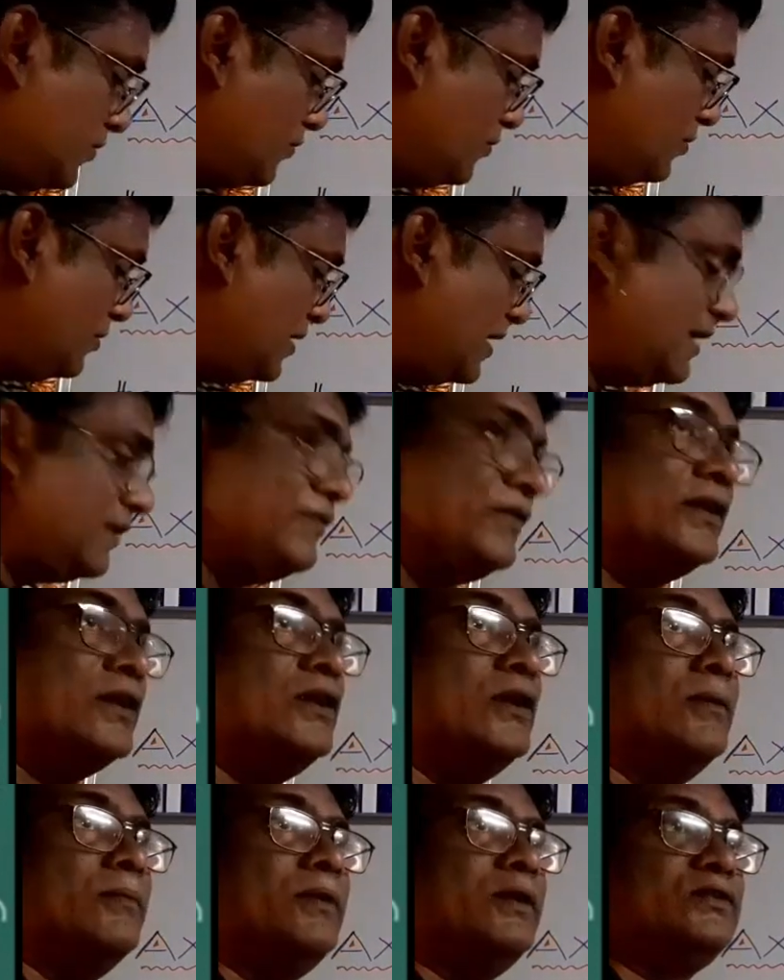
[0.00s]
2 and figure
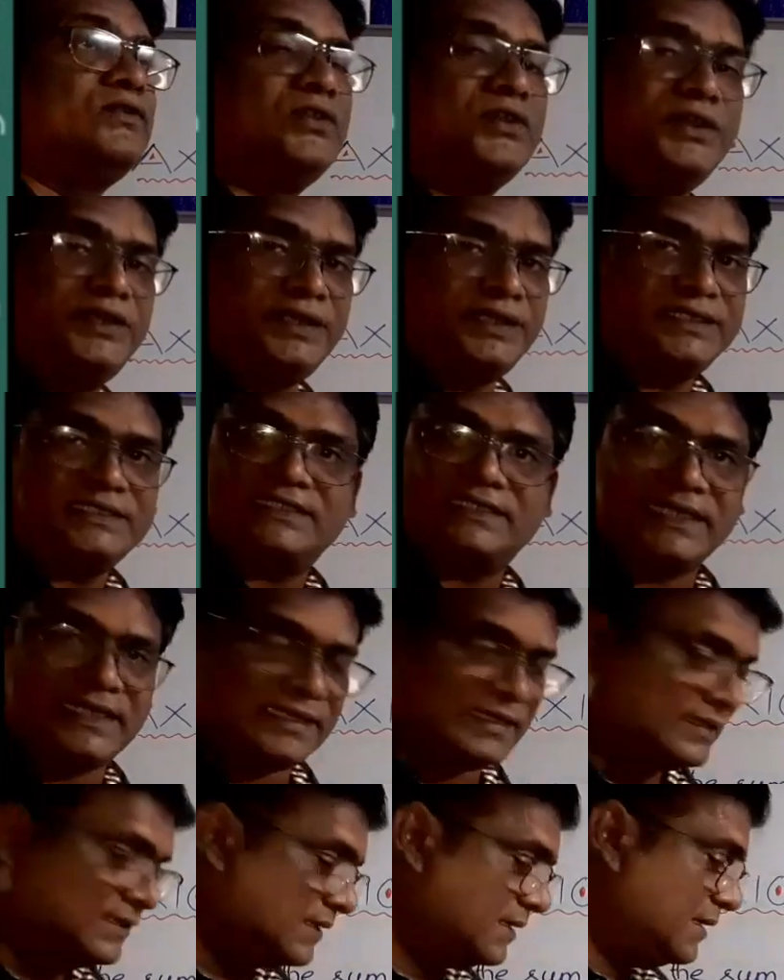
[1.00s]
number 3 is
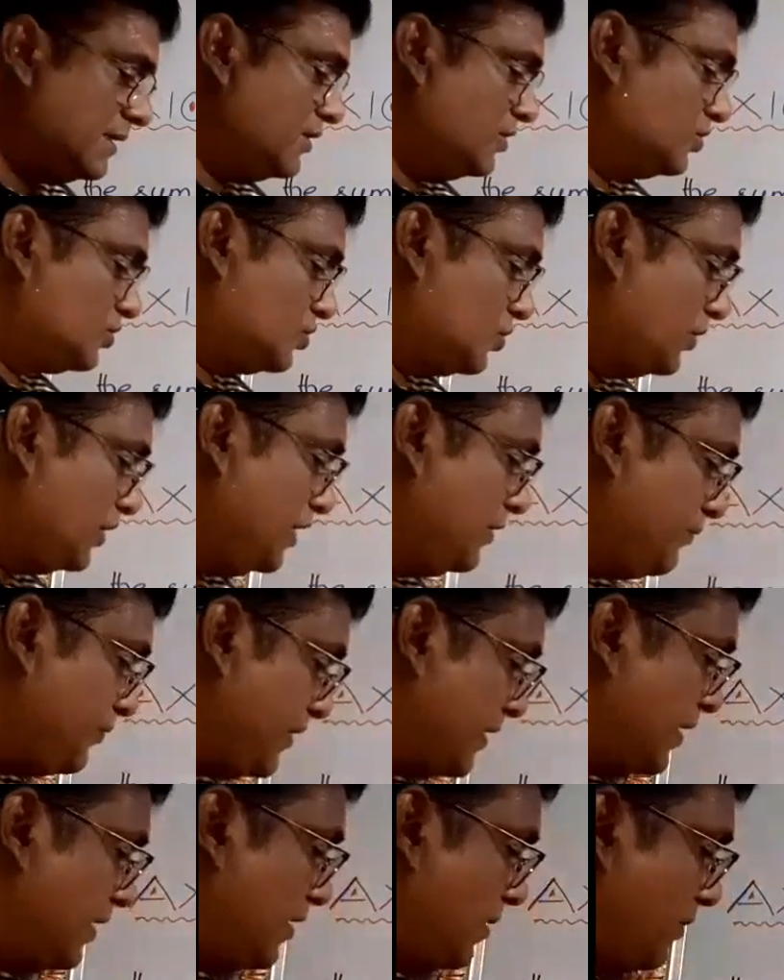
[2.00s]
there. So in
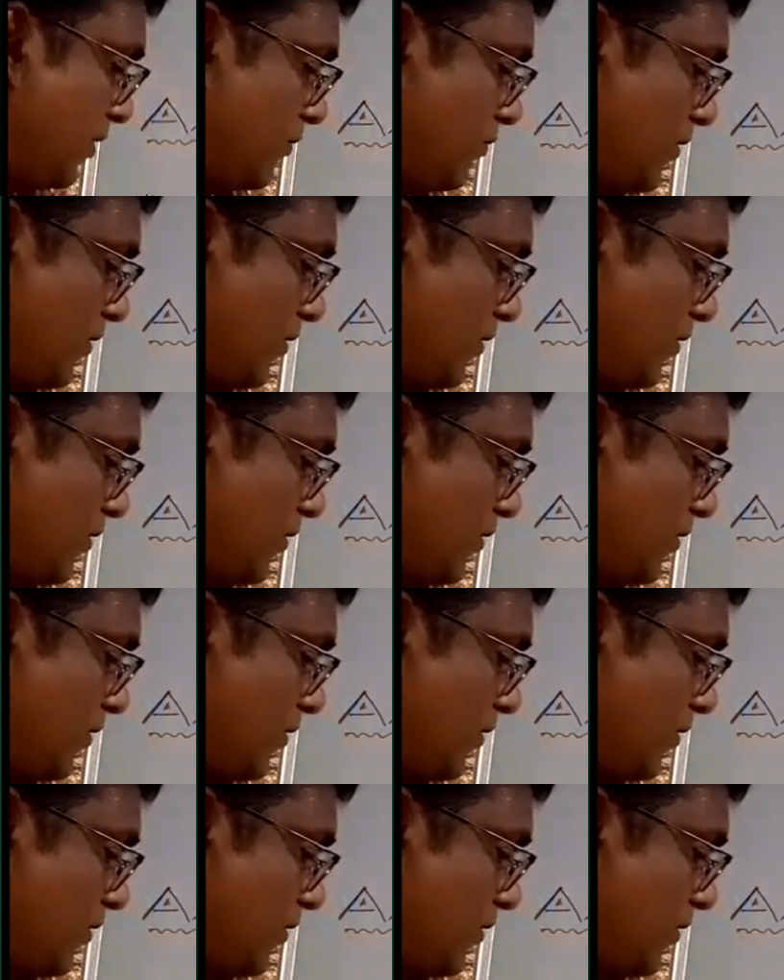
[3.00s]
figure number